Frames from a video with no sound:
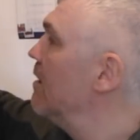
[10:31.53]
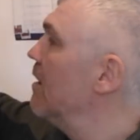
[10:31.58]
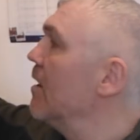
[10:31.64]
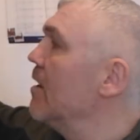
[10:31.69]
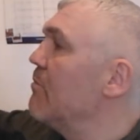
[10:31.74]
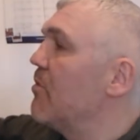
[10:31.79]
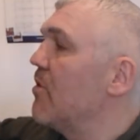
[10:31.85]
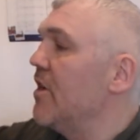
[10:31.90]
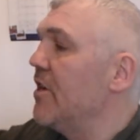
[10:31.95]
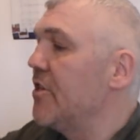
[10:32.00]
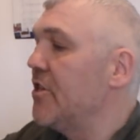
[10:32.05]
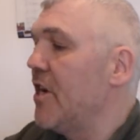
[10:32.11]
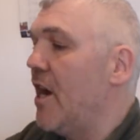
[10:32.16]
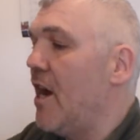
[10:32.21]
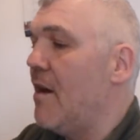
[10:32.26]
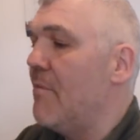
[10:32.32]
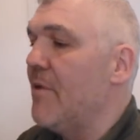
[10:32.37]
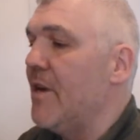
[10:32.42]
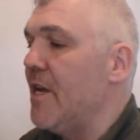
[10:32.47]
And a British
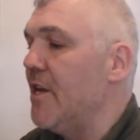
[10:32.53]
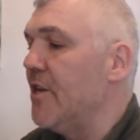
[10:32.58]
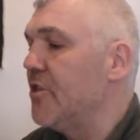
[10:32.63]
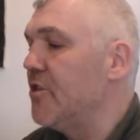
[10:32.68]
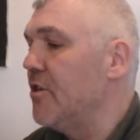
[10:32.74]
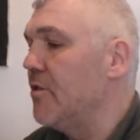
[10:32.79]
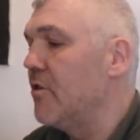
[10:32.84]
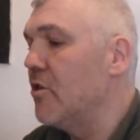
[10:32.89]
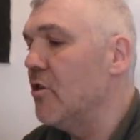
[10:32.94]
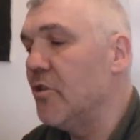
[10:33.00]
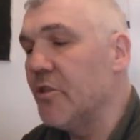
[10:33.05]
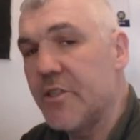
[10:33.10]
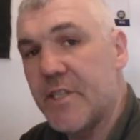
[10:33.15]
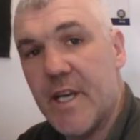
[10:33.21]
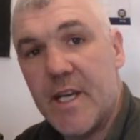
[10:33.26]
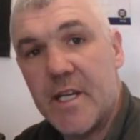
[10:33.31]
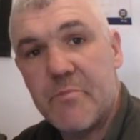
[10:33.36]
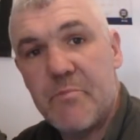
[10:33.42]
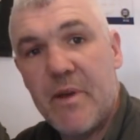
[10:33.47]
Army issue
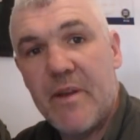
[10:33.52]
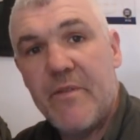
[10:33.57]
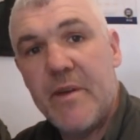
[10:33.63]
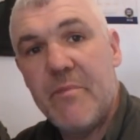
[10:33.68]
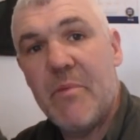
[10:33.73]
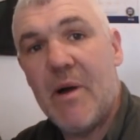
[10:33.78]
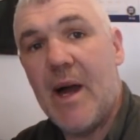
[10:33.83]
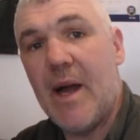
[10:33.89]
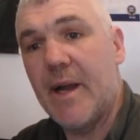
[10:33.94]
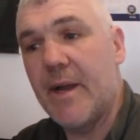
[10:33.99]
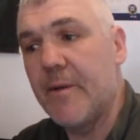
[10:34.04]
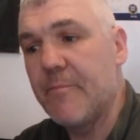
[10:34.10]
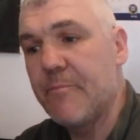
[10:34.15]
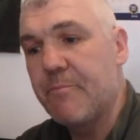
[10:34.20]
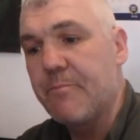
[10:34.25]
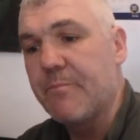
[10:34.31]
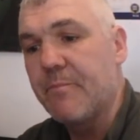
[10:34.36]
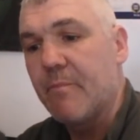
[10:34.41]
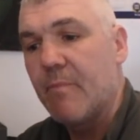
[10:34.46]
Gore-Tex bivvy bag.
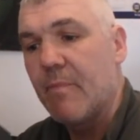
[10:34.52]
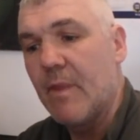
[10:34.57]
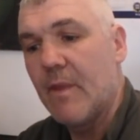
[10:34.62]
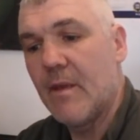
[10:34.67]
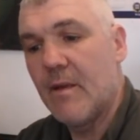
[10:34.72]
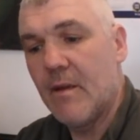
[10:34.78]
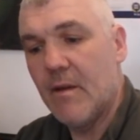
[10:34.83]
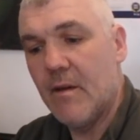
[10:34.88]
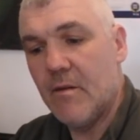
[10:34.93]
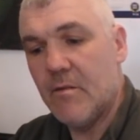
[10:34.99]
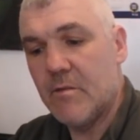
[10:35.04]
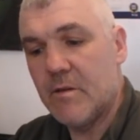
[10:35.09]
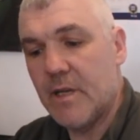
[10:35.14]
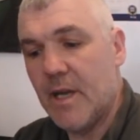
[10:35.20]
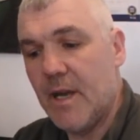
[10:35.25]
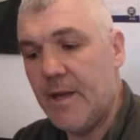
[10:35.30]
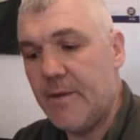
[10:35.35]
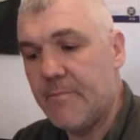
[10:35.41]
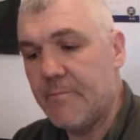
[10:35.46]

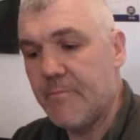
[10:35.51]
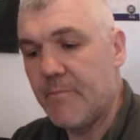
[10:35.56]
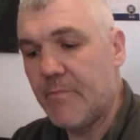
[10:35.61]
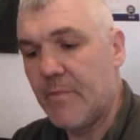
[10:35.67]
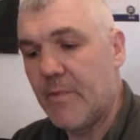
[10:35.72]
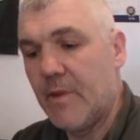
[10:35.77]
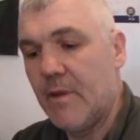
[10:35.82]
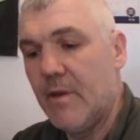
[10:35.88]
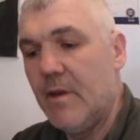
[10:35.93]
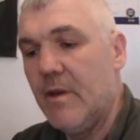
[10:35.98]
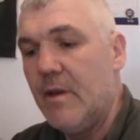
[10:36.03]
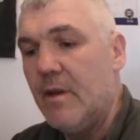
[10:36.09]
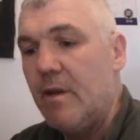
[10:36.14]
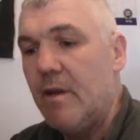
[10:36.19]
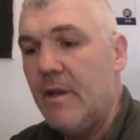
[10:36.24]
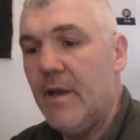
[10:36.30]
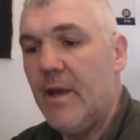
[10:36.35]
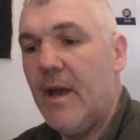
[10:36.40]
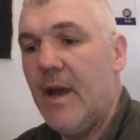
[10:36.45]
Okay,
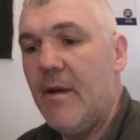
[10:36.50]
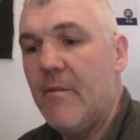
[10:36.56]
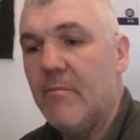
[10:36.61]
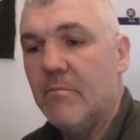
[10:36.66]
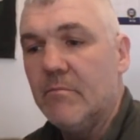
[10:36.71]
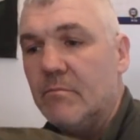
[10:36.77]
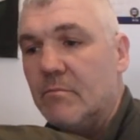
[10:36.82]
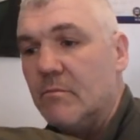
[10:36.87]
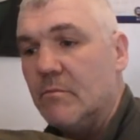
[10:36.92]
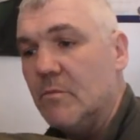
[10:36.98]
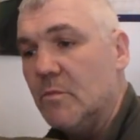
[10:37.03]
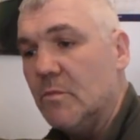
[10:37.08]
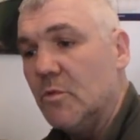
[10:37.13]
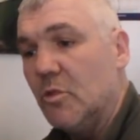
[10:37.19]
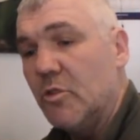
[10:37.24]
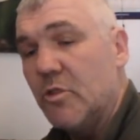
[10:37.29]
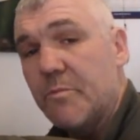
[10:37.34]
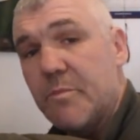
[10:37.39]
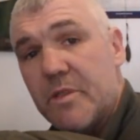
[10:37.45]
yeah,
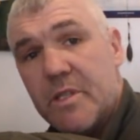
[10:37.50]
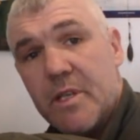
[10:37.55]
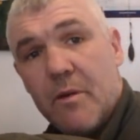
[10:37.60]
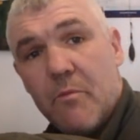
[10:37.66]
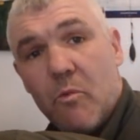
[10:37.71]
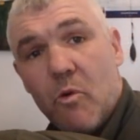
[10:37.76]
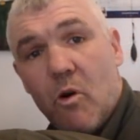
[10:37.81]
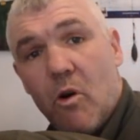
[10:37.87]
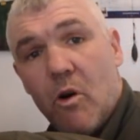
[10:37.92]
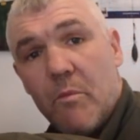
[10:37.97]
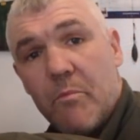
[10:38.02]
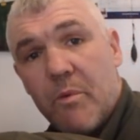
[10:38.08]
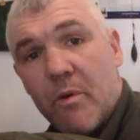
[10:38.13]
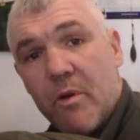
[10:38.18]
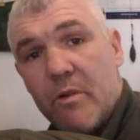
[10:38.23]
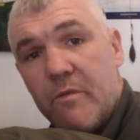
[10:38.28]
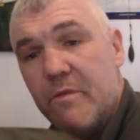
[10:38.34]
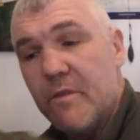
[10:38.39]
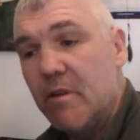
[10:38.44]
100%
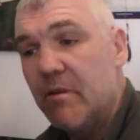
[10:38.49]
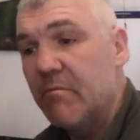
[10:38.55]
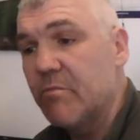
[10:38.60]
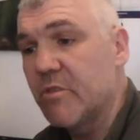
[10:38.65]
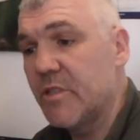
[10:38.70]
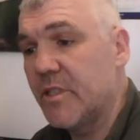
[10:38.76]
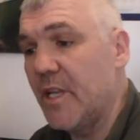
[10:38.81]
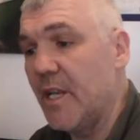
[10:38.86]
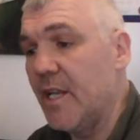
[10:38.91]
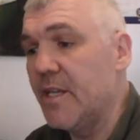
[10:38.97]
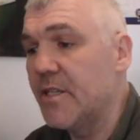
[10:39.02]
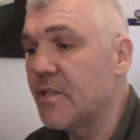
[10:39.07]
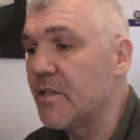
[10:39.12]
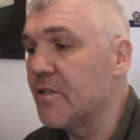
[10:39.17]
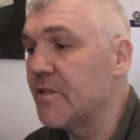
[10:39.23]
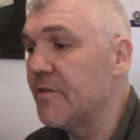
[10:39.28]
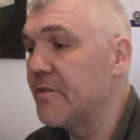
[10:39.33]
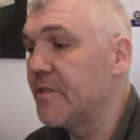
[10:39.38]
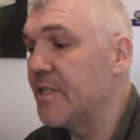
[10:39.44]
waterproof. Still is
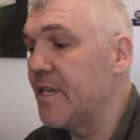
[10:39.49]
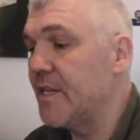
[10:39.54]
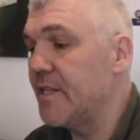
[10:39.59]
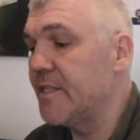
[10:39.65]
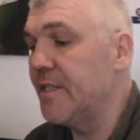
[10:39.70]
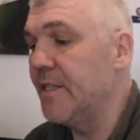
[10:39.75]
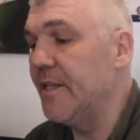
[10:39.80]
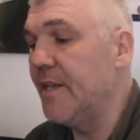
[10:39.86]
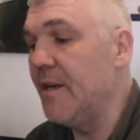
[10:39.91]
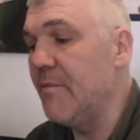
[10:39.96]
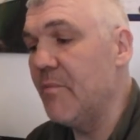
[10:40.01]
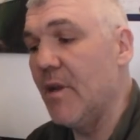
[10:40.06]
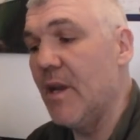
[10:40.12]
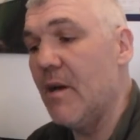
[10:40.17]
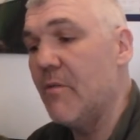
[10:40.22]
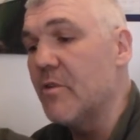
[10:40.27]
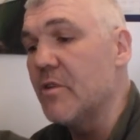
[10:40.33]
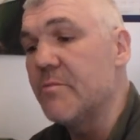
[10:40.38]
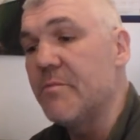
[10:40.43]
because I've tested it, but
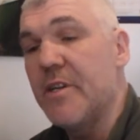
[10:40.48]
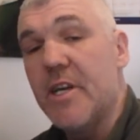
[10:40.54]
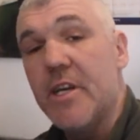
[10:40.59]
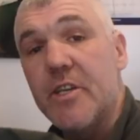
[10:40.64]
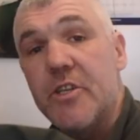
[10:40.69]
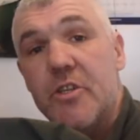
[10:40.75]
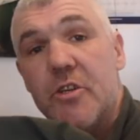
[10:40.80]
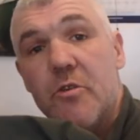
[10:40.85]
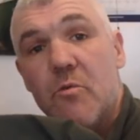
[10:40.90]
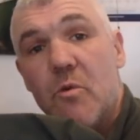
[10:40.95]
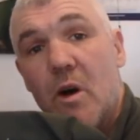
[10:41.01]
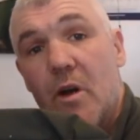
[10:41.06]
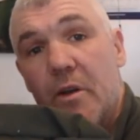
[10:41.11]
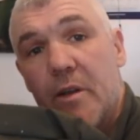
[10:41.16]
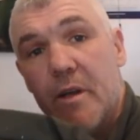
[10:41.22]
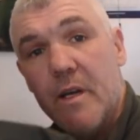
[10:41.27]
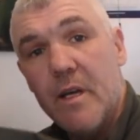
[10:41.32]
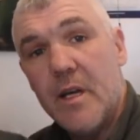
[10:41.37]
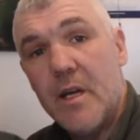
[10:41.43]
that was my issue one.